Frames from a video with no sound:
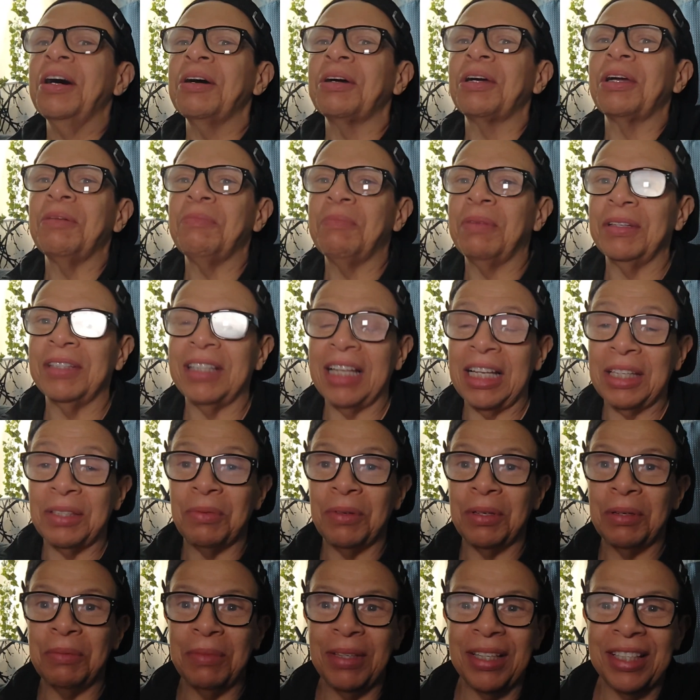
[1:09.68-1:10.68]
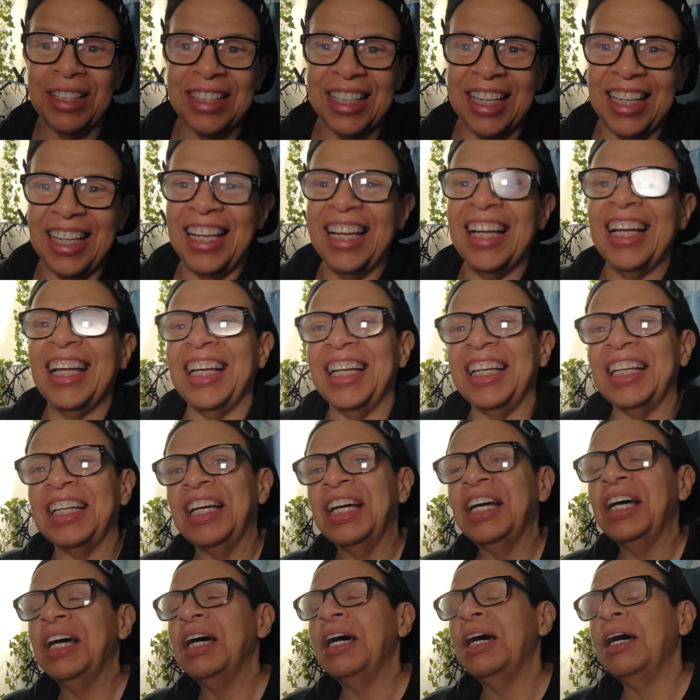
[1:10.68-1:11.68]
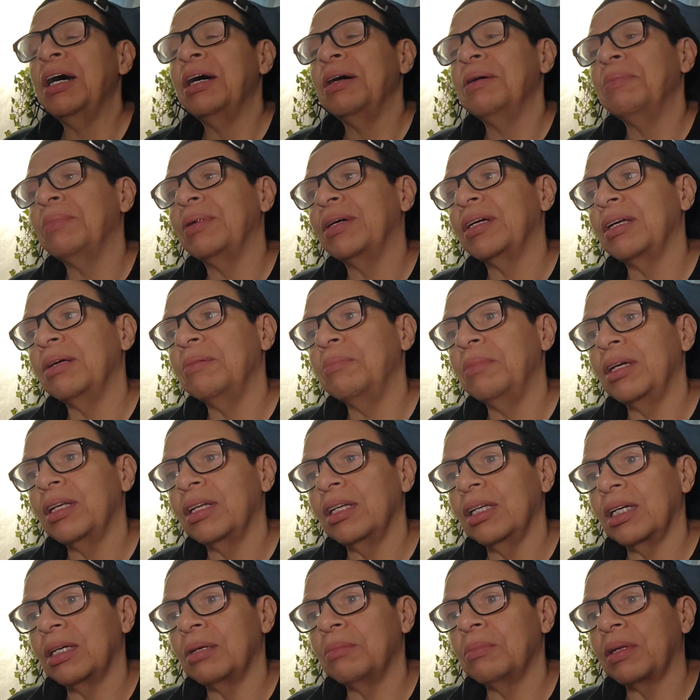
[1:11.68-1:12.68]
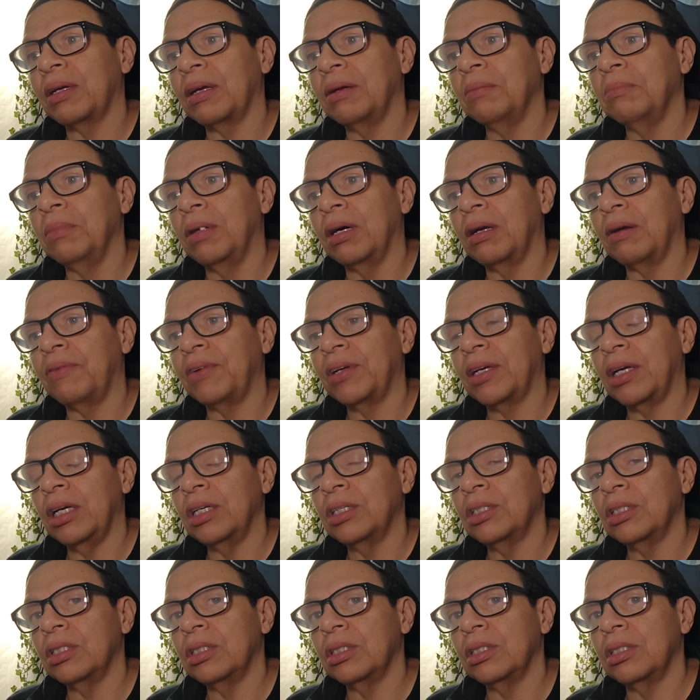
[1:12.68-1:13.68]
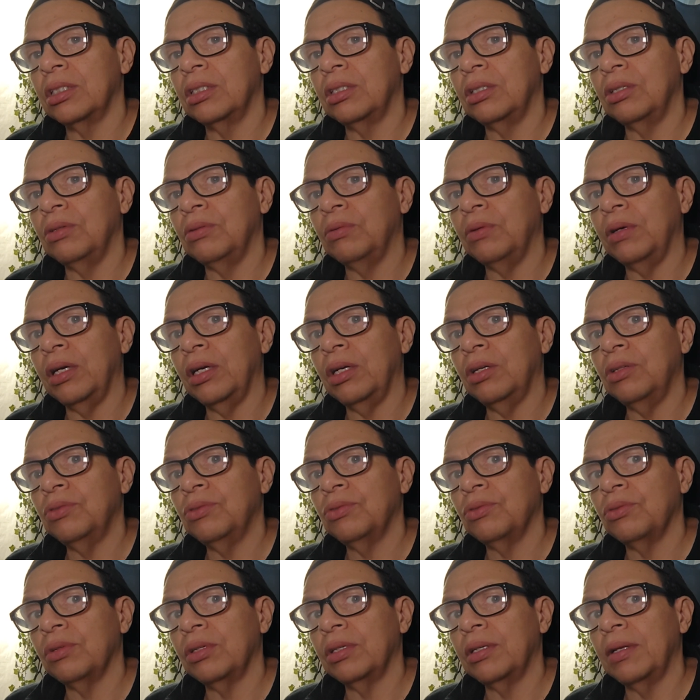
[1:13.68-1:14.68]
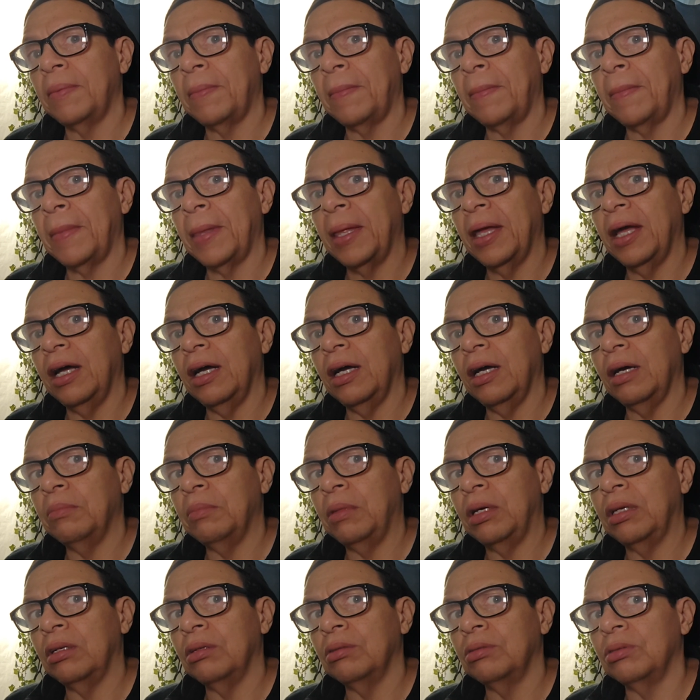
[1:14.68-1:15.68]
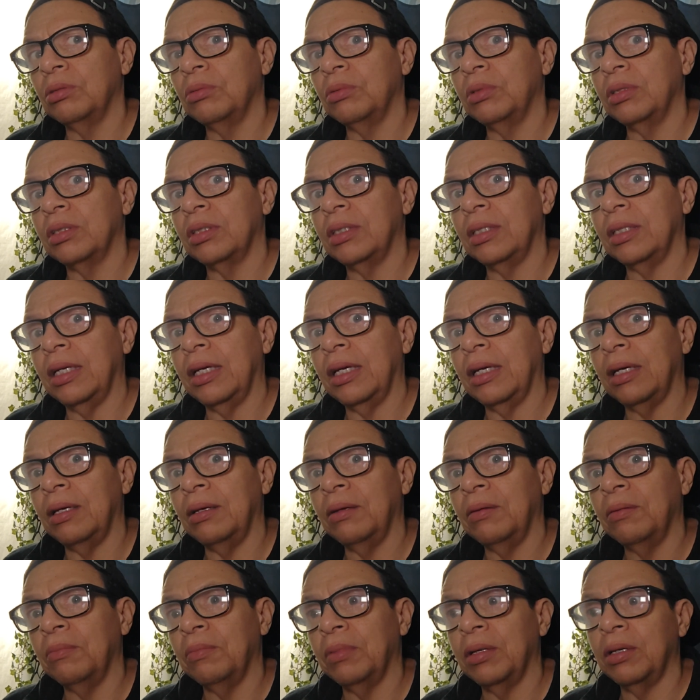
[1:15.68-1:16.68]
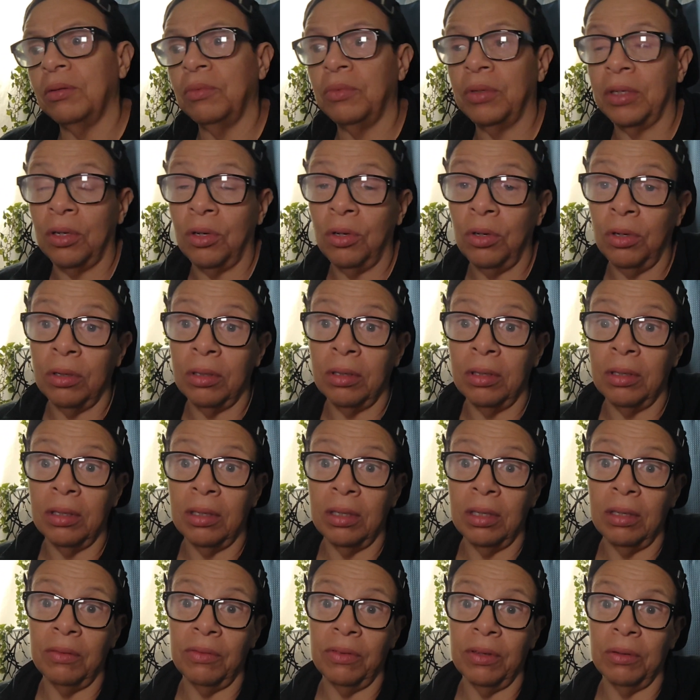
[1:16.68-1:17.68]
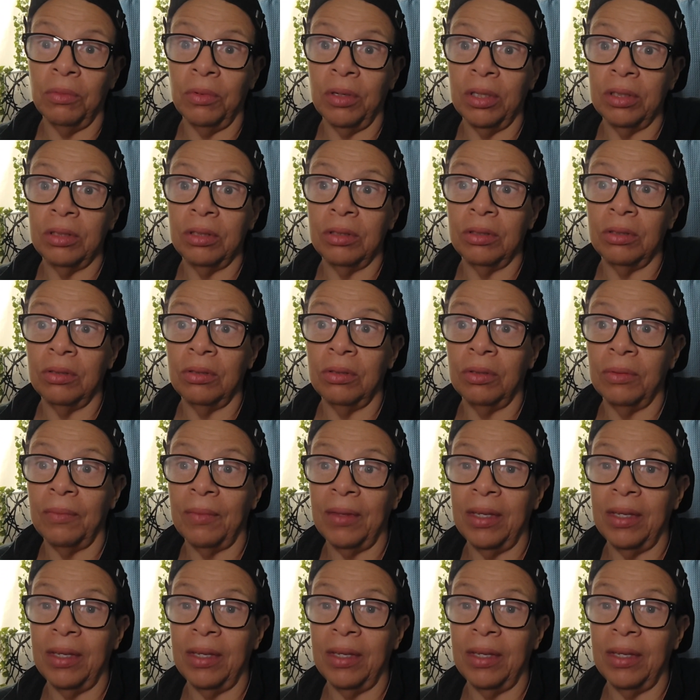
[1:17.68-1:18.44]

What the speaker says: Okay, but that's what it means. But I made a lot of modifications to Android. I don't do it today, but we could if I wanted to.